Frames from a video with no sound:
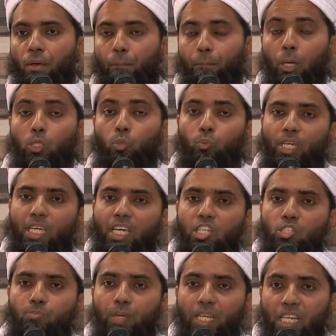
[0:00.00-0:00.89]
But we
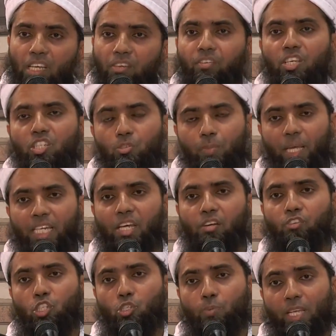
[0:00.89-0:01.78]
as believers, my dear
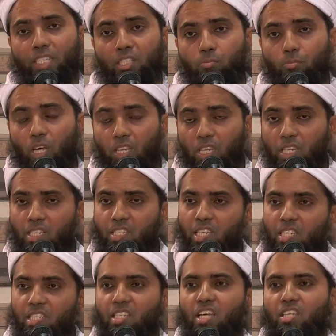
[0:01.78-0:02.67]
respected brothers and
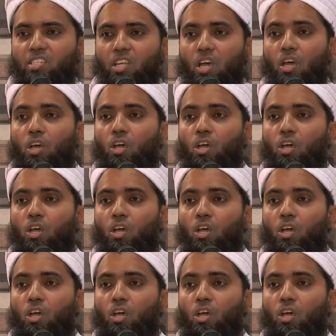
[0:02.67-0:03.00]
sisters,